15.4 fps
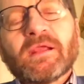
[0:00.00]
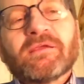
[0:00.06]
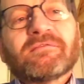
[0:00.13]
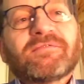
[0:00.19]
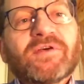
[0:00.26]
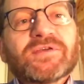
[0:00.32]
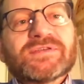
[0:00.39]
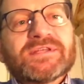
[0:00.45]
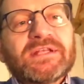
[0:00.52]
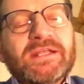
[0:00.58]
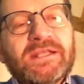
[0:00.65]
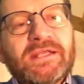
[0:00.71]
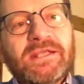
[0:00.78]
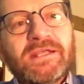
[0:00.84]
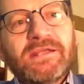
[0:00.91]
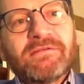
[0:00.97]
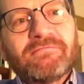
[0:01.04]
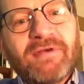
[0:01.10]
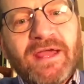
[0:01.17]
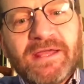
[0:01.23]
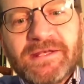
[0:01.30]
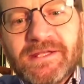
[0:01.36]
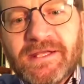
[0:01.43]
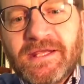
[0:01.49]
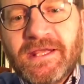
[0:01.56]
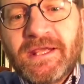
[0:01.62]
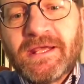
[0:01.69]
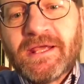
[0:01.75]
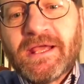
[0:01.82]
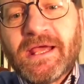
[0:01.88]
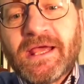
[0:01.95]
firstly
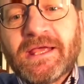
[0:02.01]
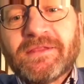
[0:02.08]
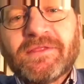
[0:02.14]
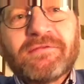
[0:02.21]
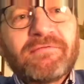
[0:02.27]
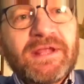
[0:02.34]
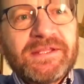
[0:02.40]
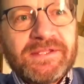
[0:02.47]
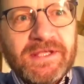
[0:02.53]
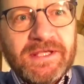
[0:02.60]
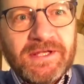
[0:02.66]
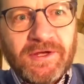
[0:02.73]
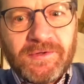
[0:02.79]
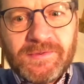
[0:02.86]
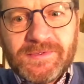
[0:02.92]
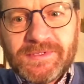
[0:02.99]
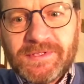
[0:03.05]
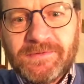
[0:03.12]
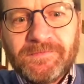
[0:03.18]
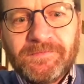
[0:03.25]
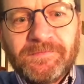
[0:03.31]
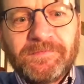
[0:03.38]
Randy and the Randidos.